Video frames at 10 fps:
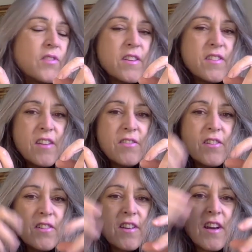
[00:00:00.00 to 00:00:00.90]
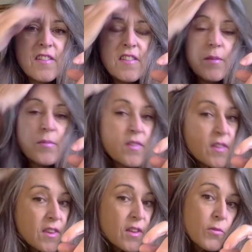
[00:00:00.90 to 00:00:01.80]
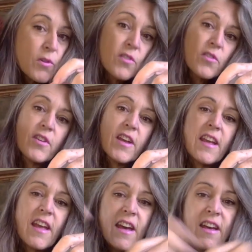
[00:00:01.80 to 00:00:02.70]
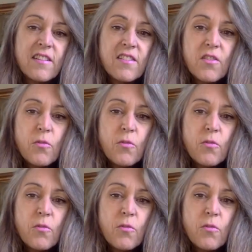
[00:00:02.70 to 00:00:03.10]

philosophical concepts that we're looking at.